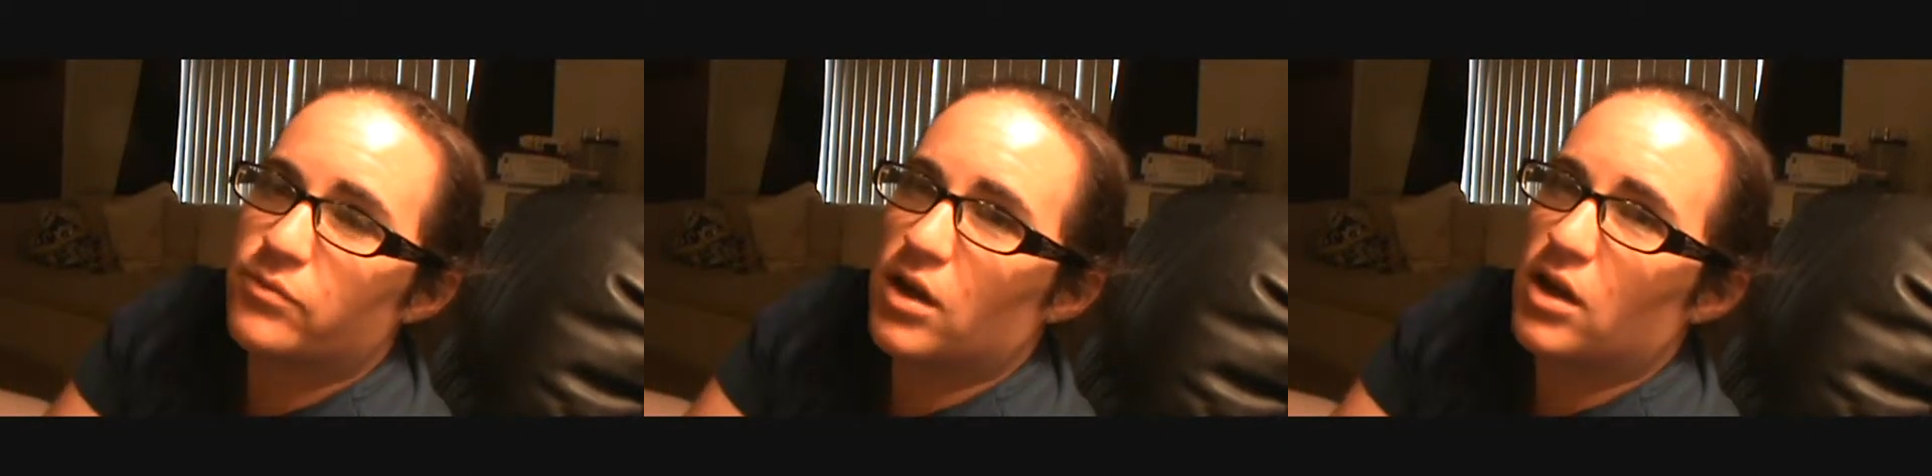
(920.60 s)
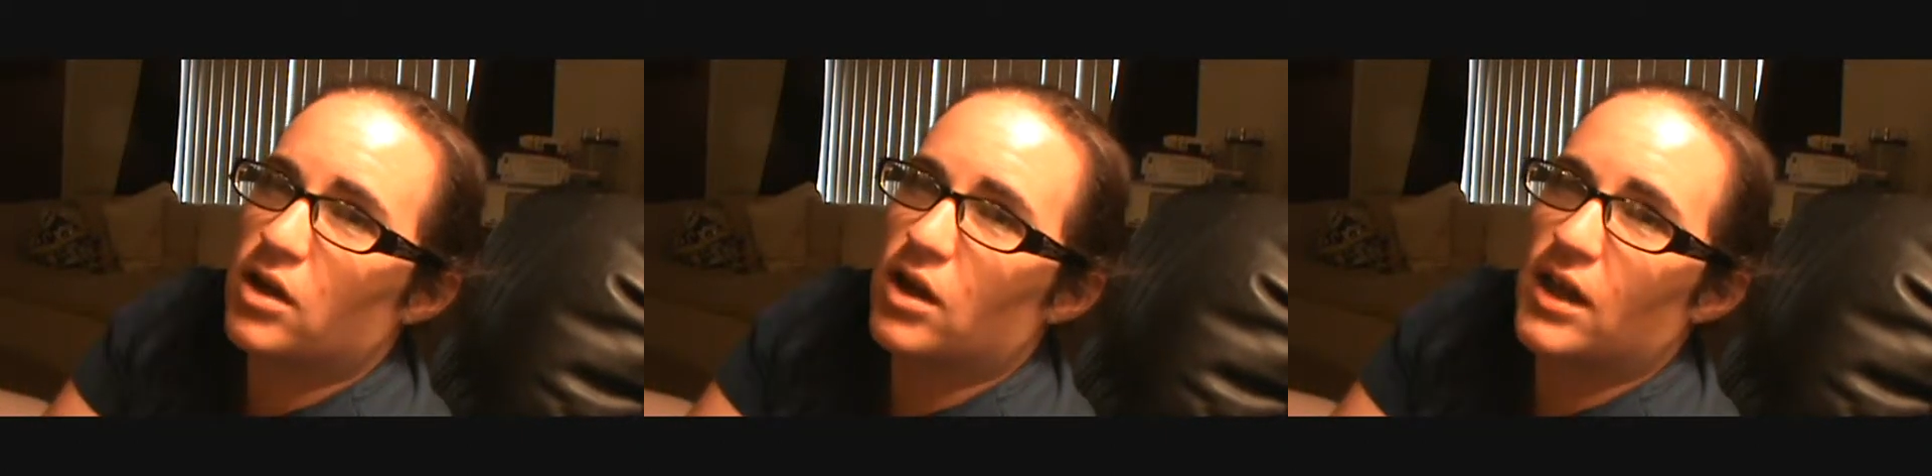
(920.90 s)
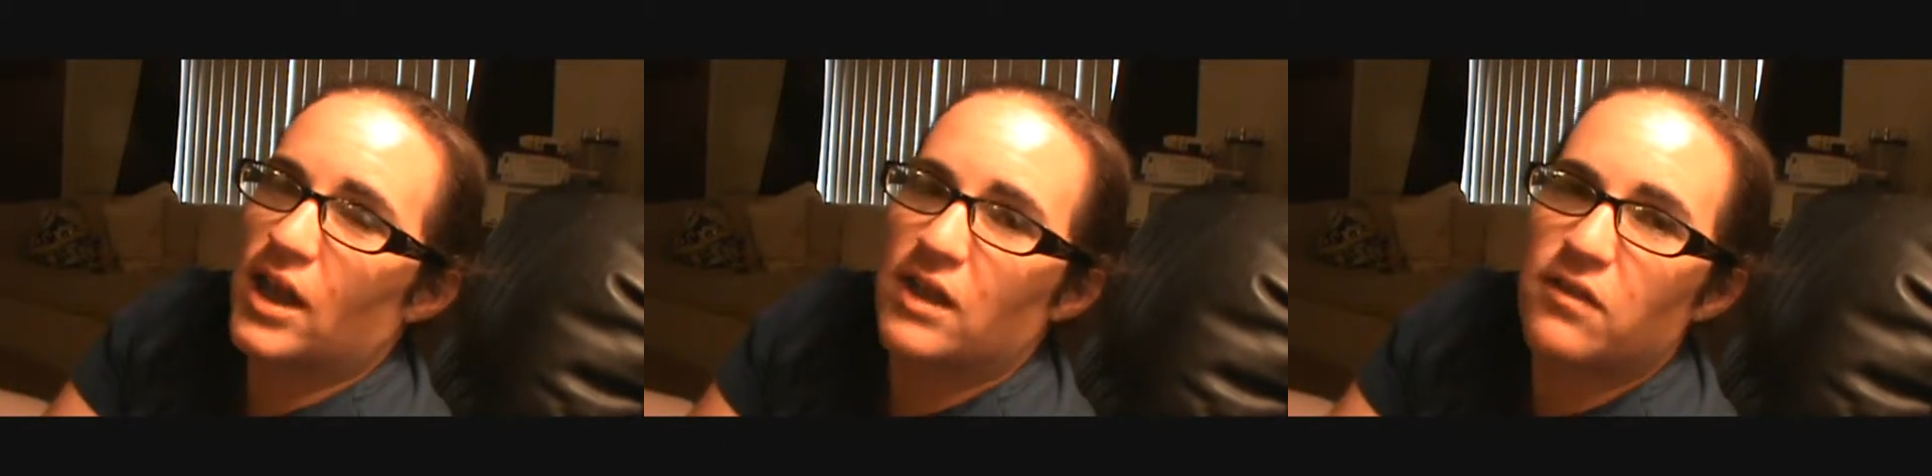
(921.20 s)

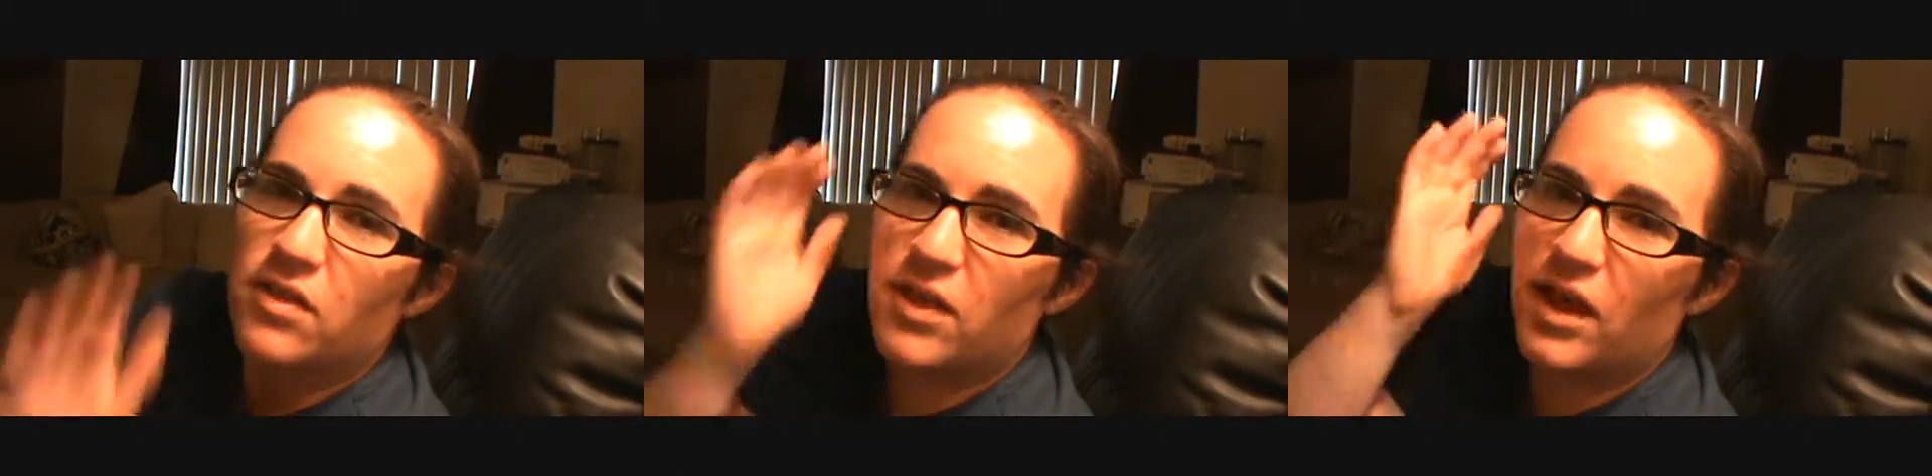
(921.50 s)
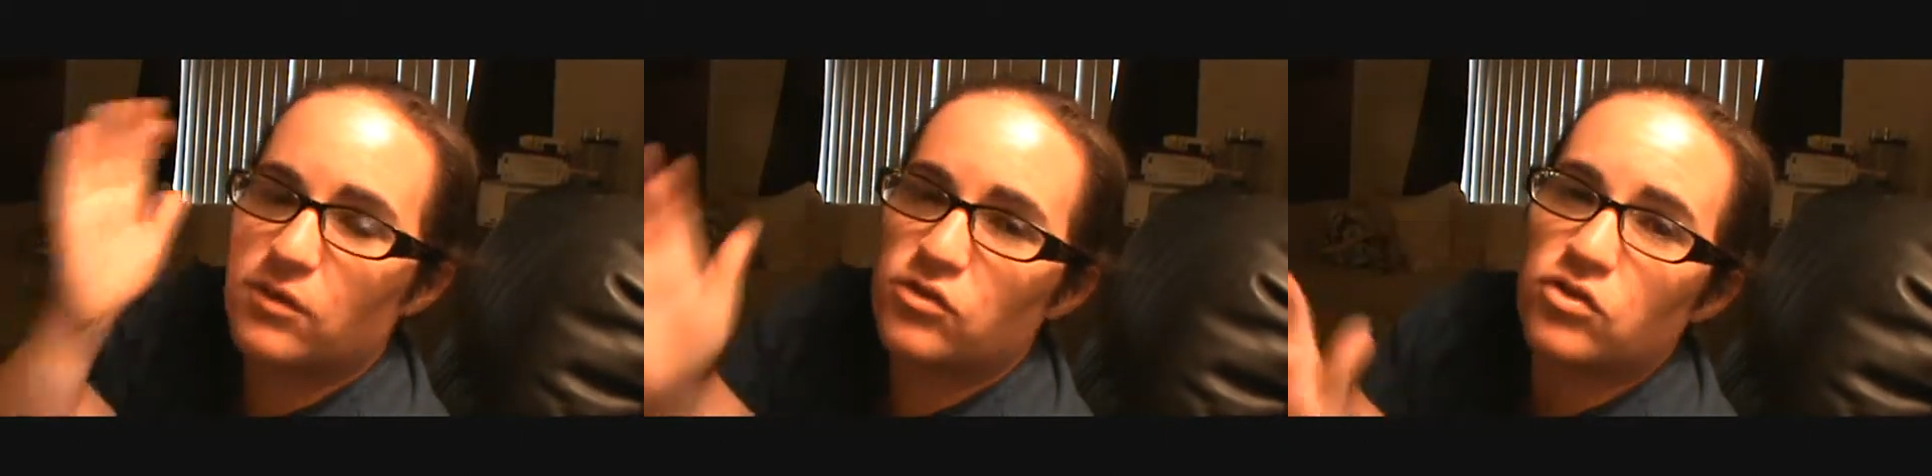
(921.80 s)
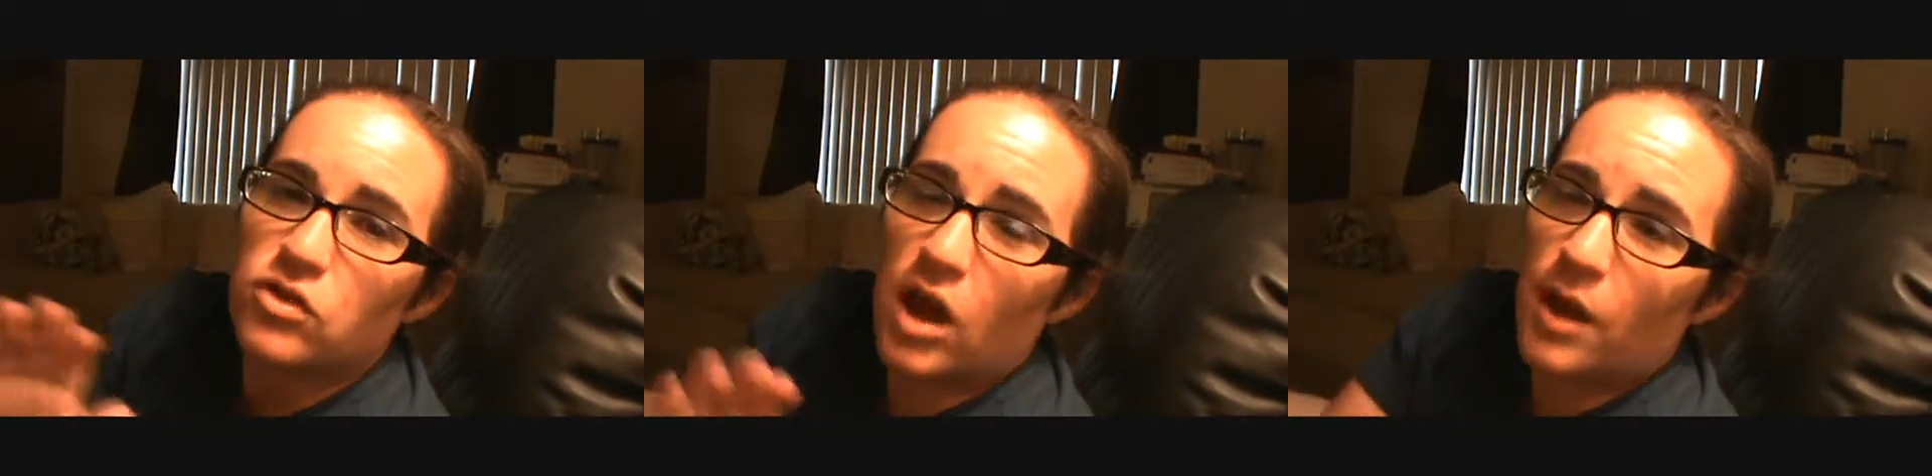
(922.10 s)
I can't even think.
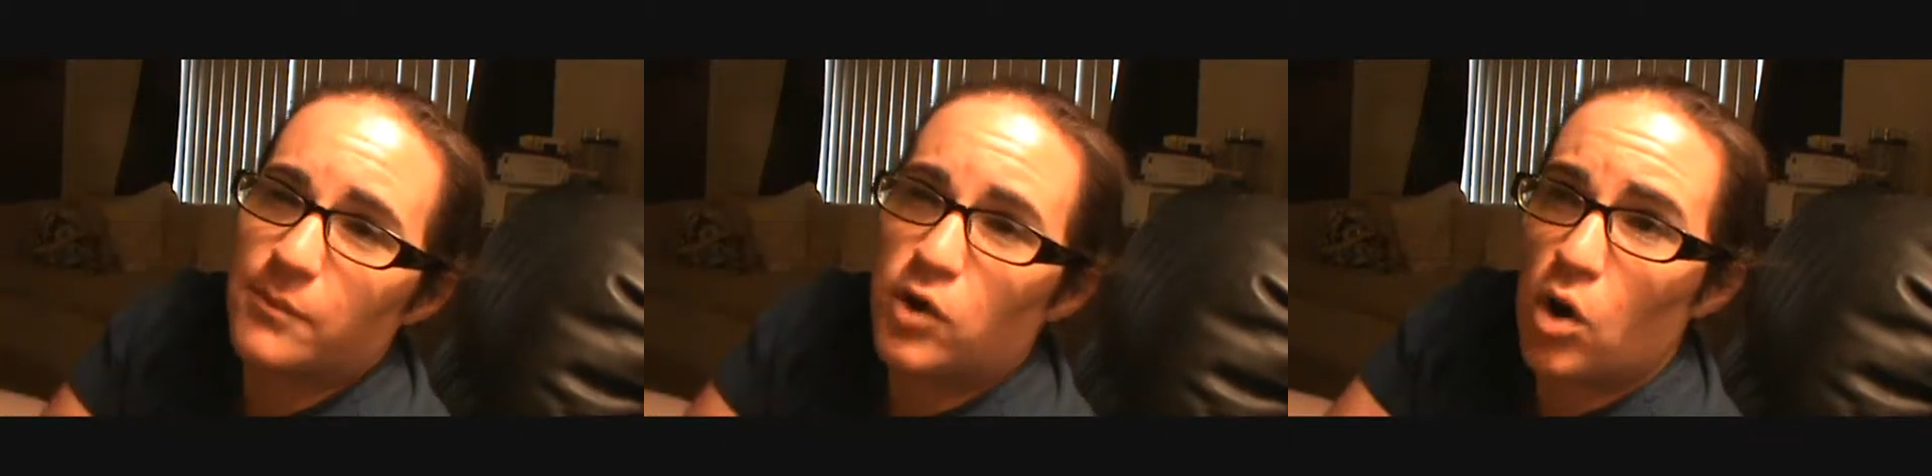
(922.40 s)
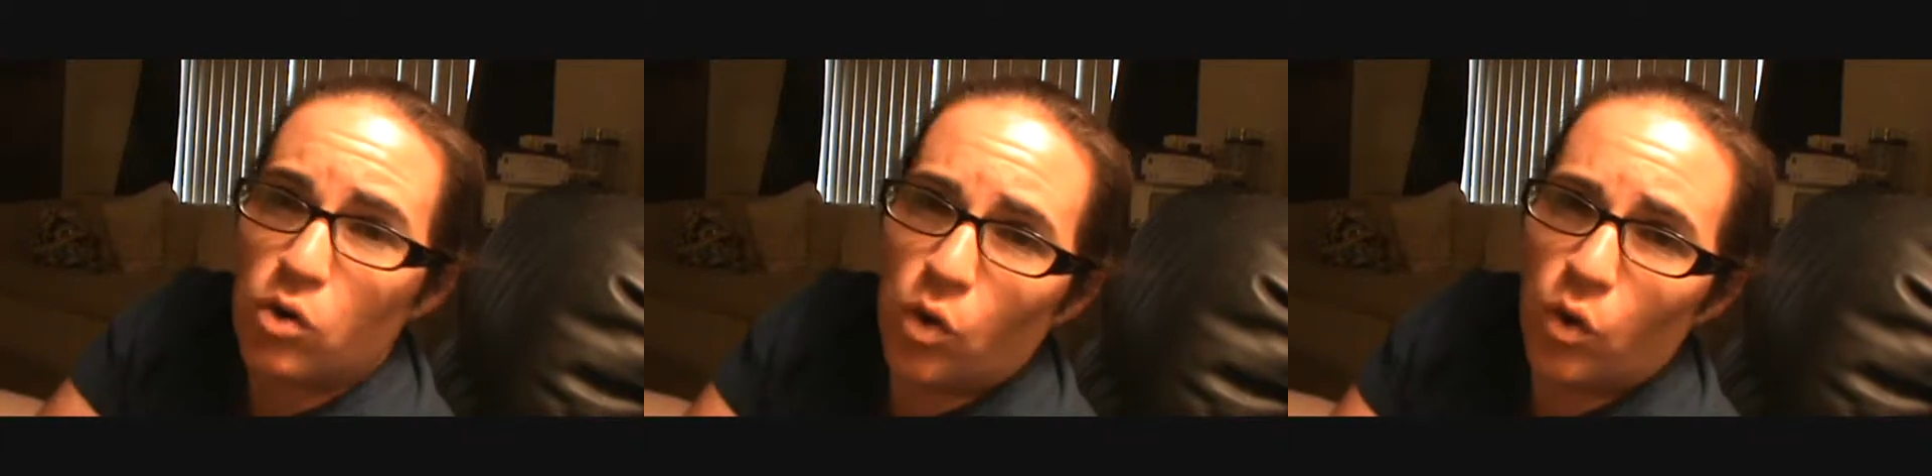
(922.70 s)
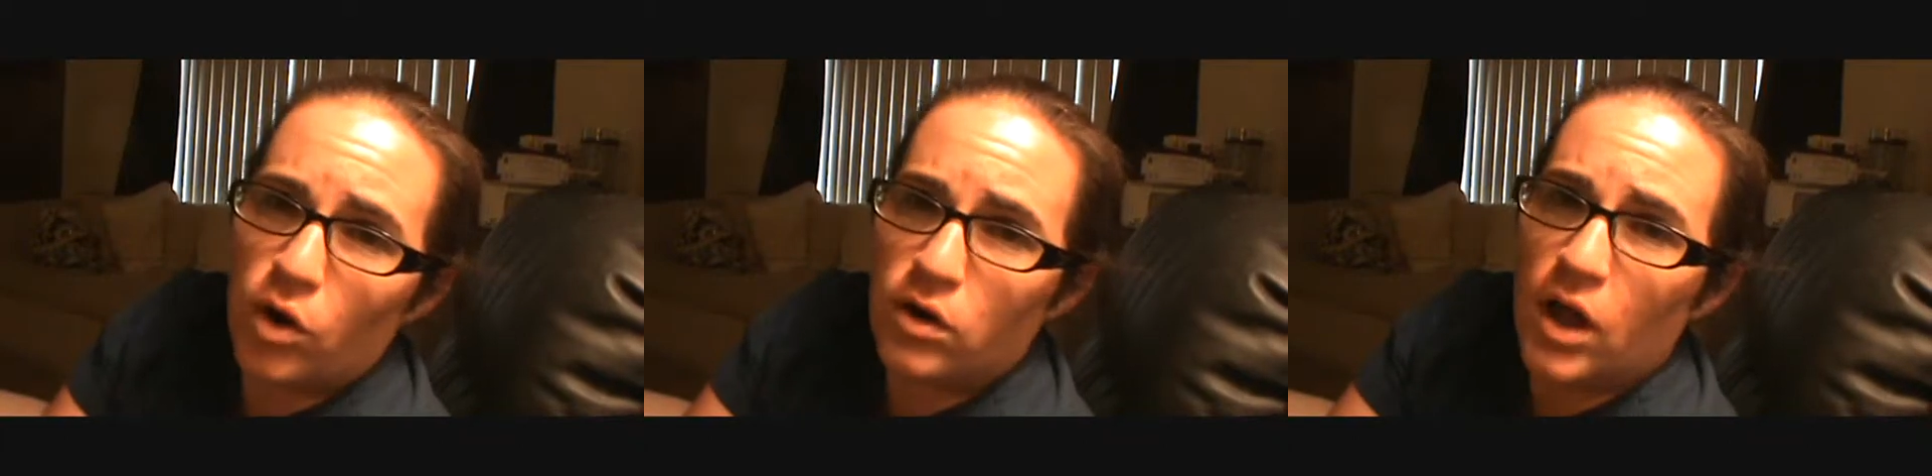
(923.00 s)
No
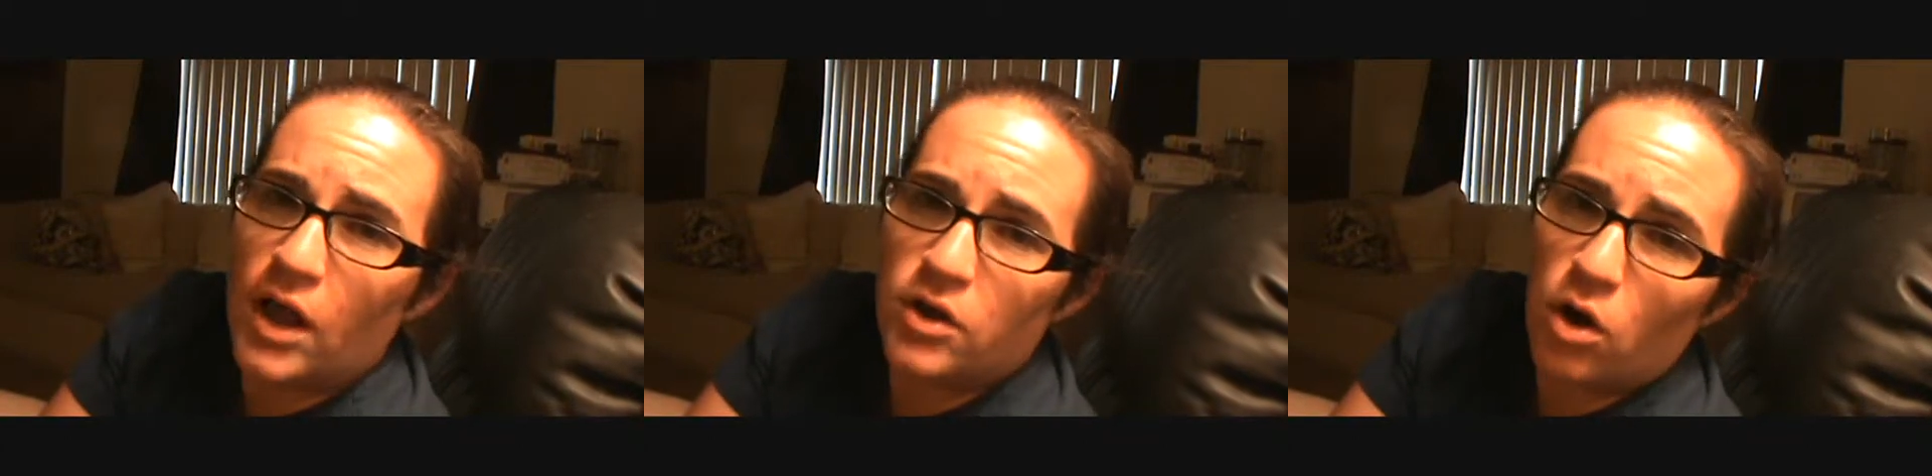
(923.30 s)
corn and